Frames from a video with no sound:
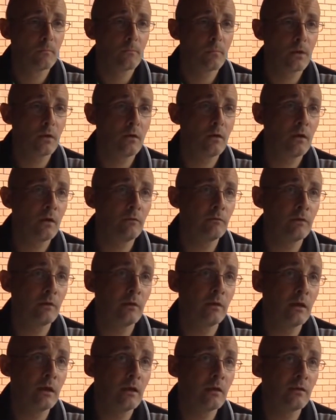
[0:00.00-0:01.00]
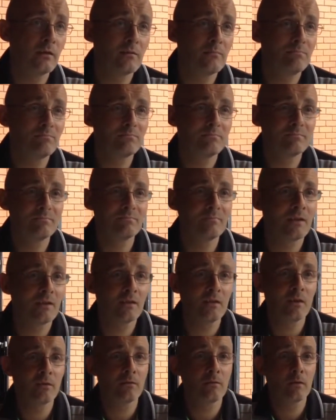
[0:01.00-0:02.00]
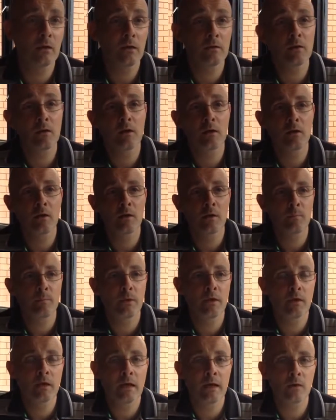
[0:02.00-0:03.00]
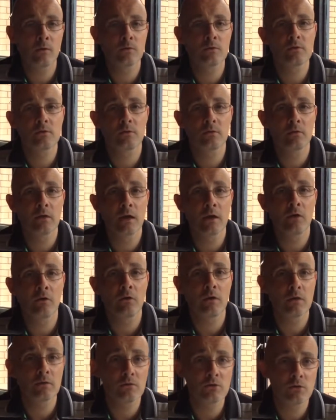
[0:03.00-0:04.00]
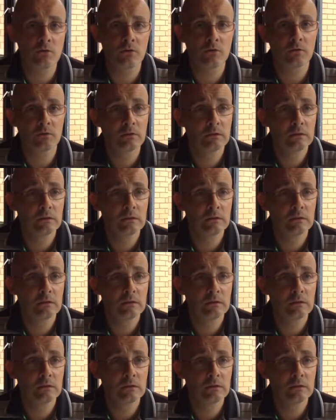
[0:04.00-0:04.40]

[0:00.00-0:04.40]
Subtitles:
But other than that, I like a bit of house and garage,